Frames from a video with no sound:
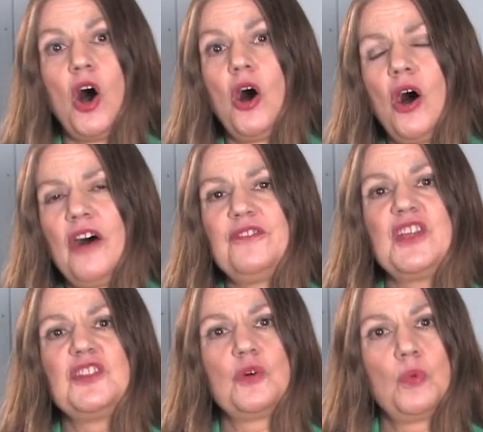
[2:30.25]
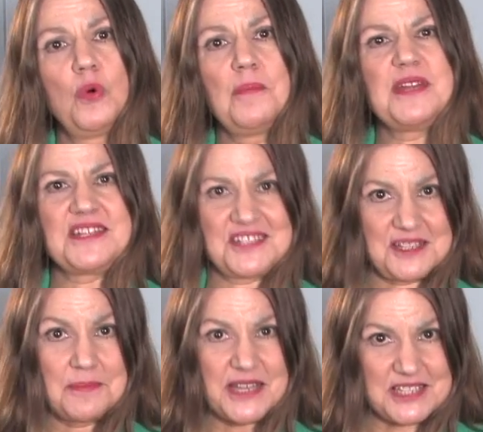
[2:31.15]
often the woman is
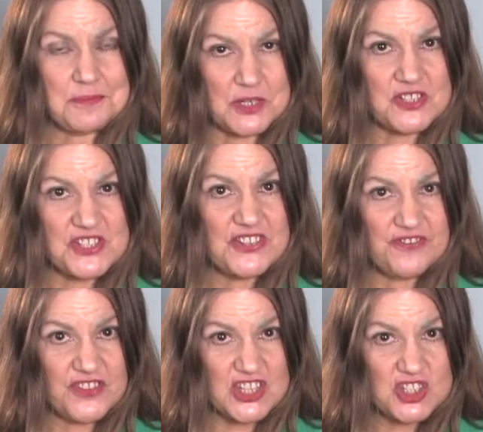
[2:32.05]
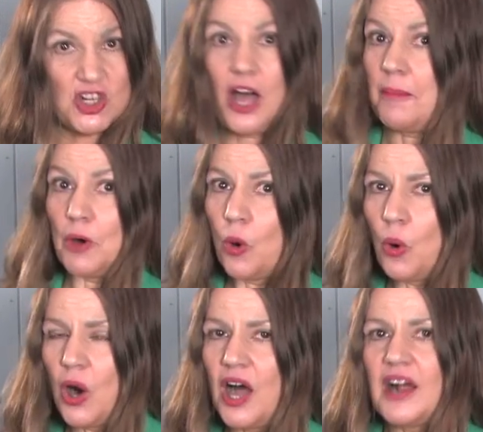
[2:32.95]
the best person for the job,
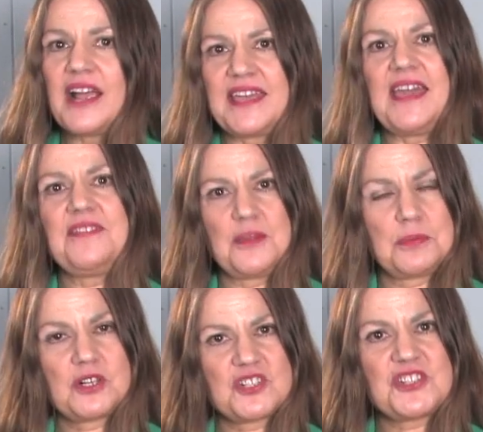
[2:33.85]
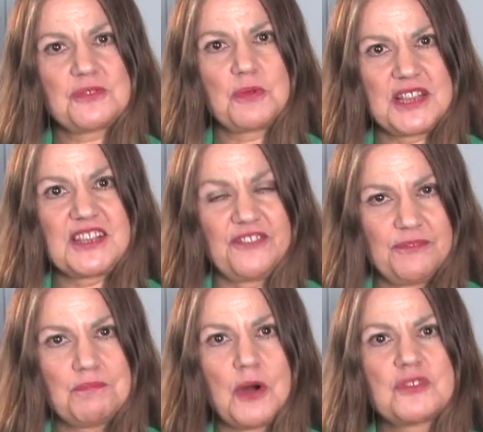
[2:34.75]
or again the person with the
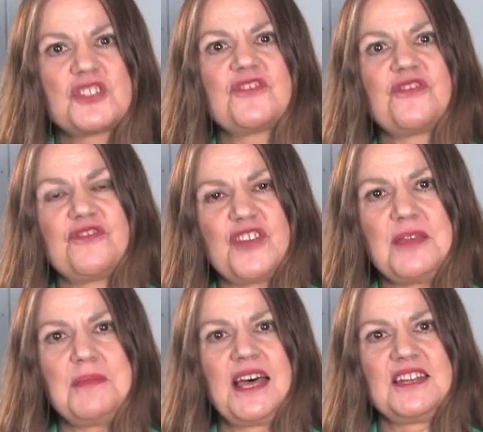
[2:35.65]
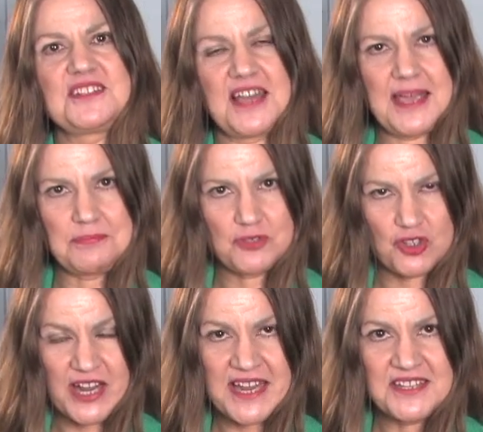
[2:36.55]
most female type
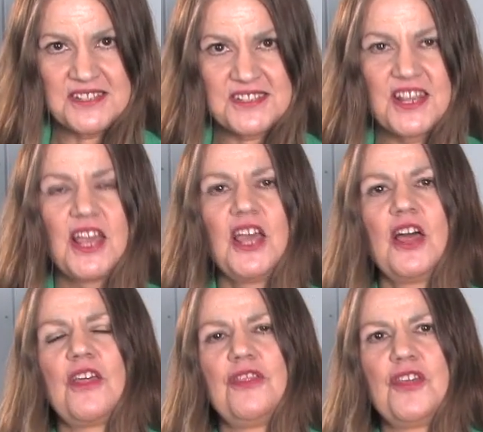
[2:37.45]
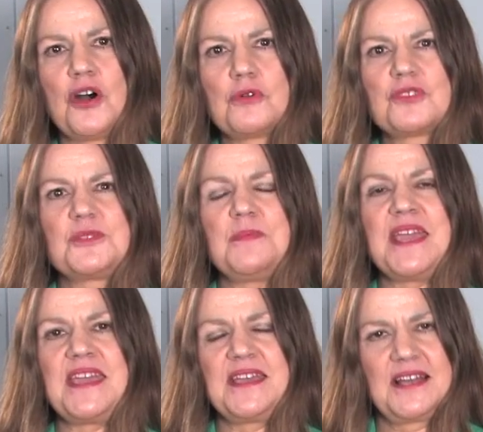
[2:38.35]
traits, those
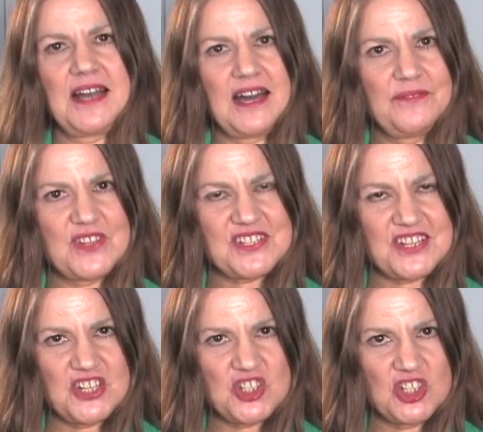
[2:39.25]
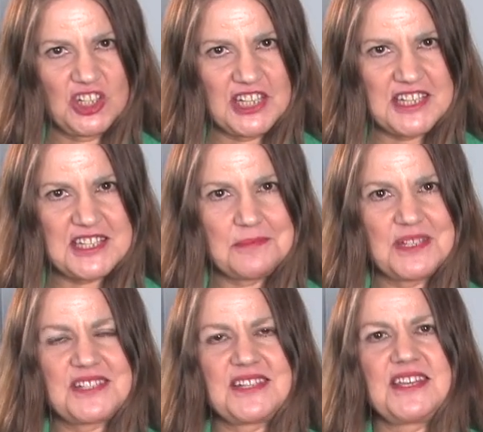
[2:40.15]
being conversational
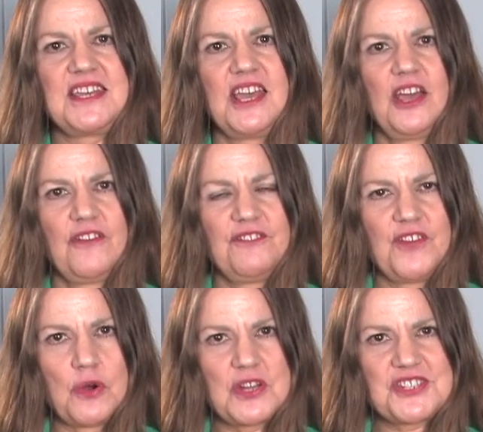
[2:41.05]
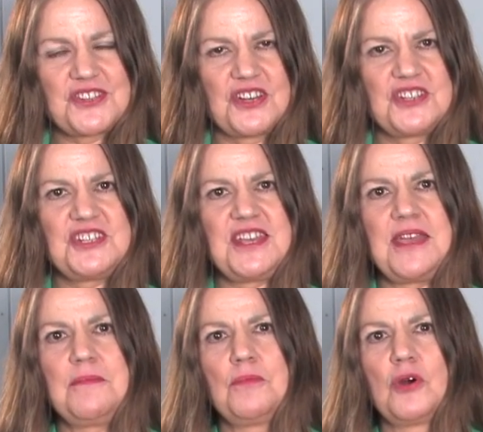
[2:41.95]
intimacy, focus on
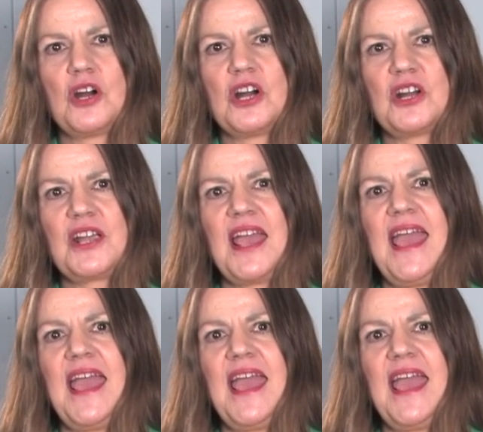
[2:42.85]
teamwork,